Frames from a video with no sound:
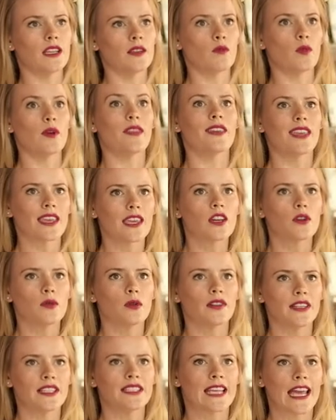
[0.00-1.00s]
with
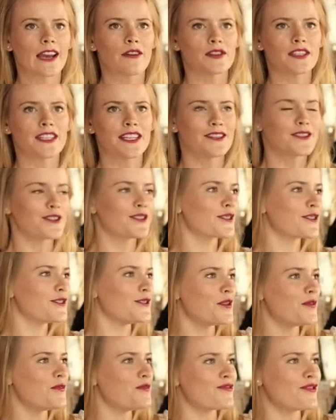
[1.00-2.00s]
equal integrity. Just because
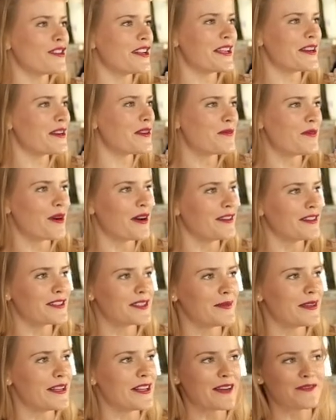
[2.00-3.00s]
you're brilliant at one
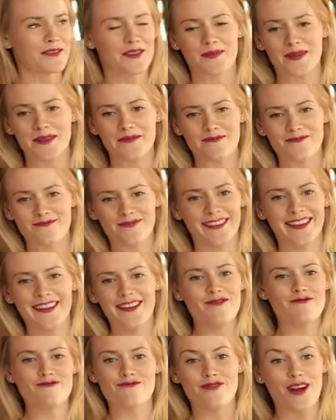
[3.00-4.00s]
doesn't mean you have to be
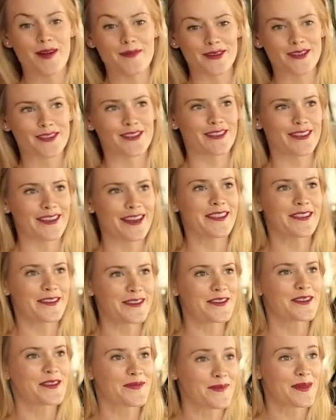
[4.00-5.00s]
rubbish at the other.
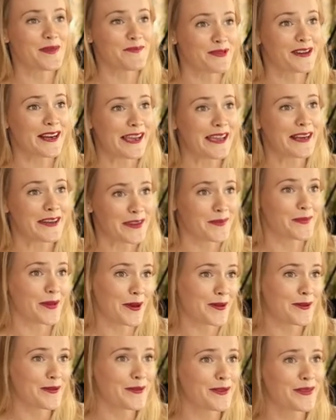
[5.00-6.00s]
You can be brilliant at
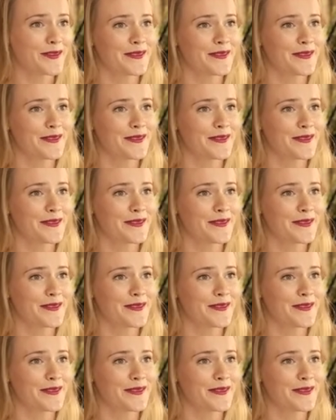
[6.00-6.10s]
both.